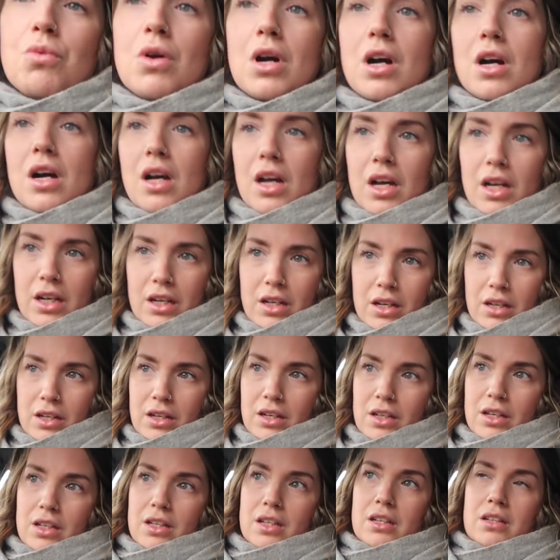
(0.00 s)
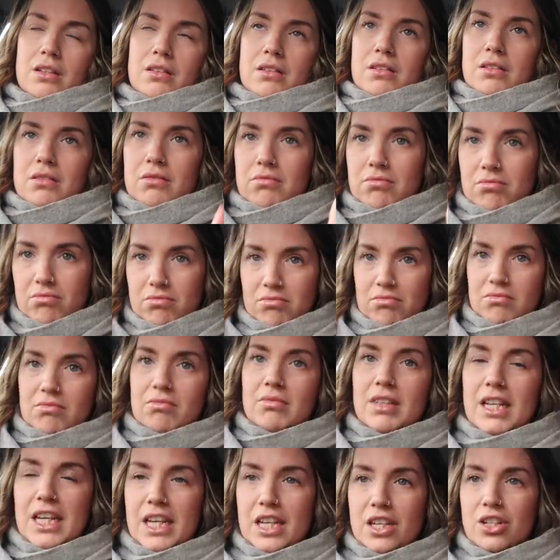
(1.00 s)

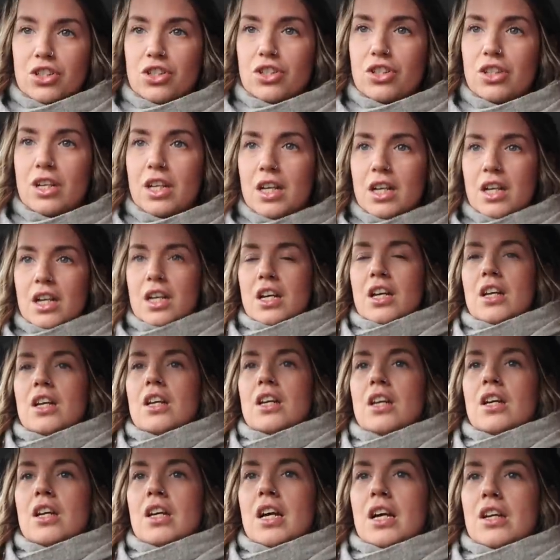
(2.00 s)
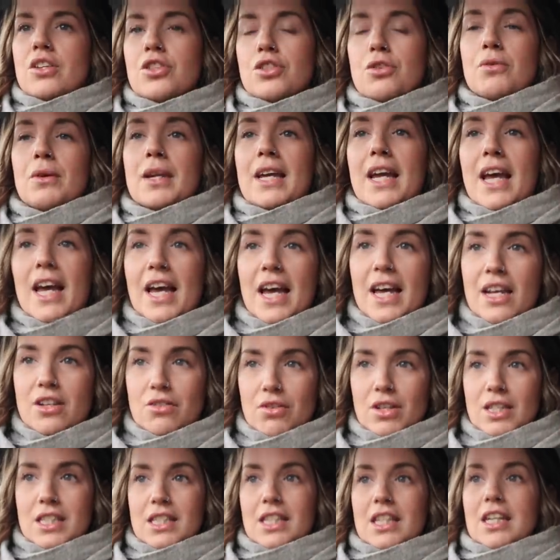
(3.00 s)
work-ish doing
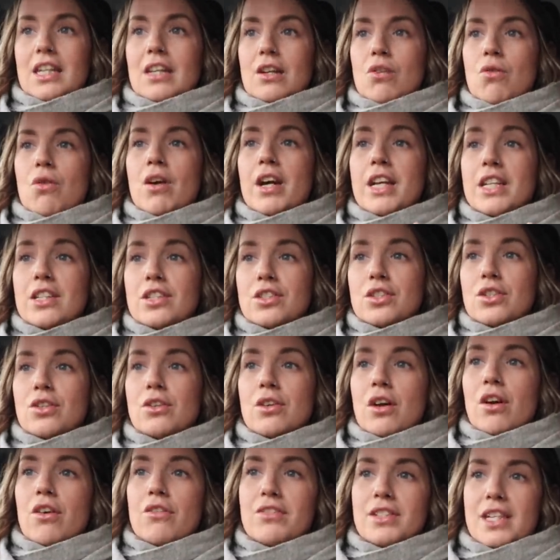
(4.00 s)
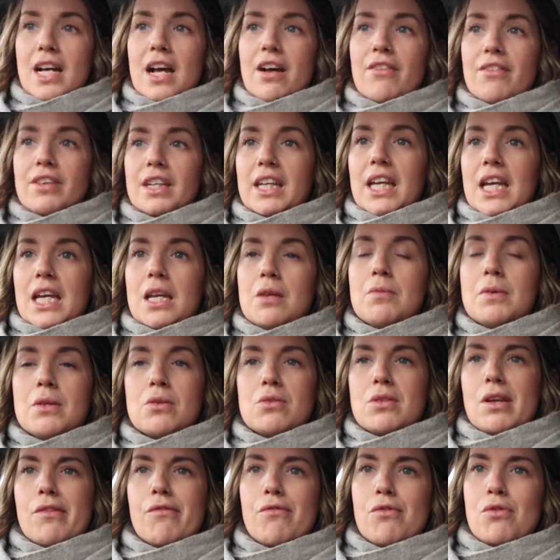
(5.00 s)
hairdressing quite soon after having Gabe. He
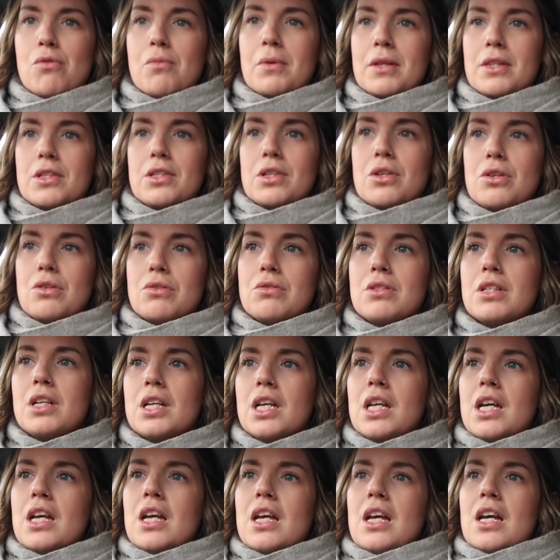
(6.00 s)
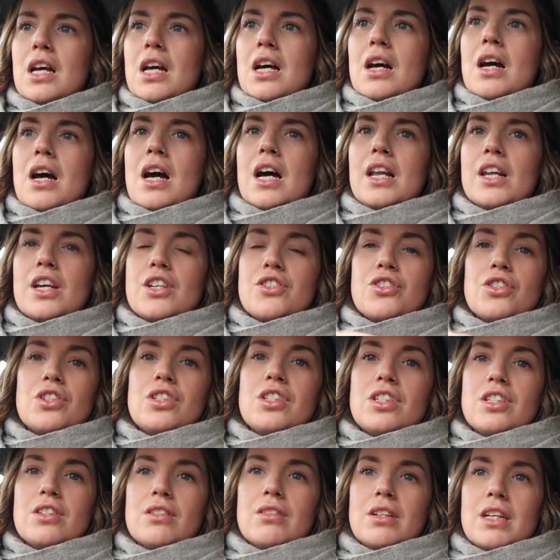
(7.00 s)
was 4 months old, and
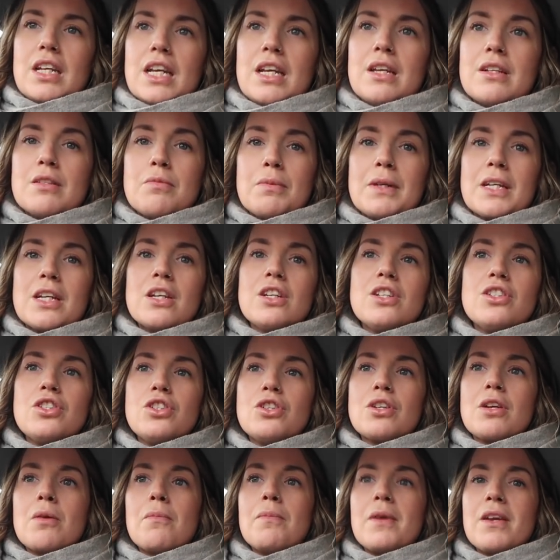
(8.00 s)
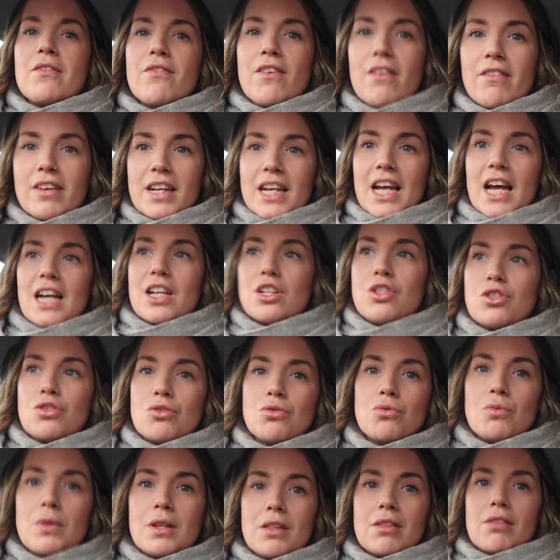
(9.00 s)
it's because you can be very
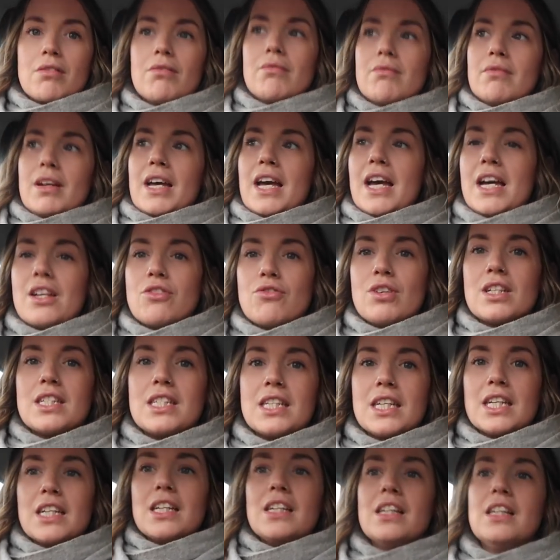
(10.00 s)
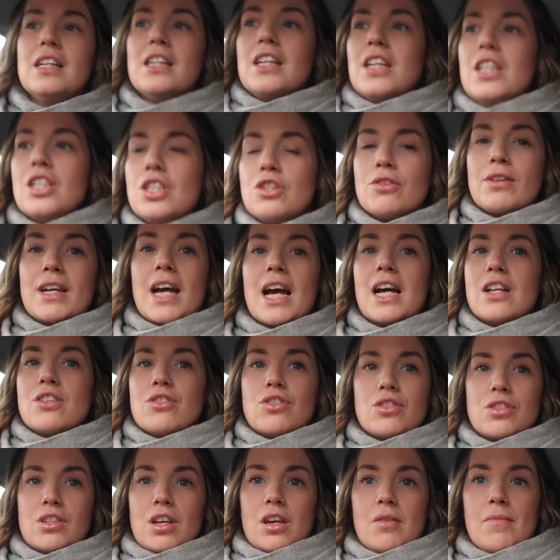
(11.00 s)
casual with hairdressing. You can
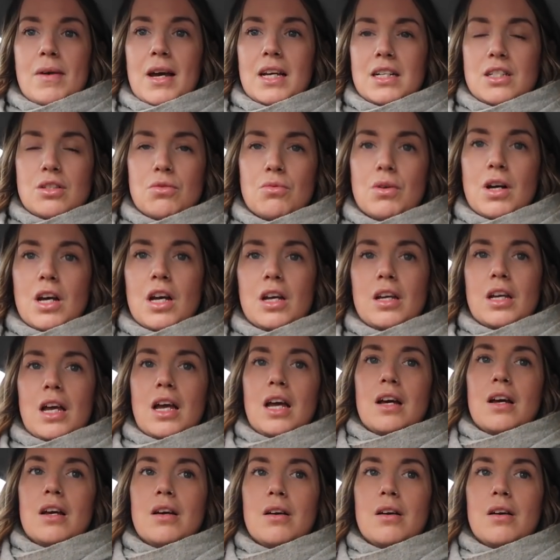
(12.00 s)
just go back to work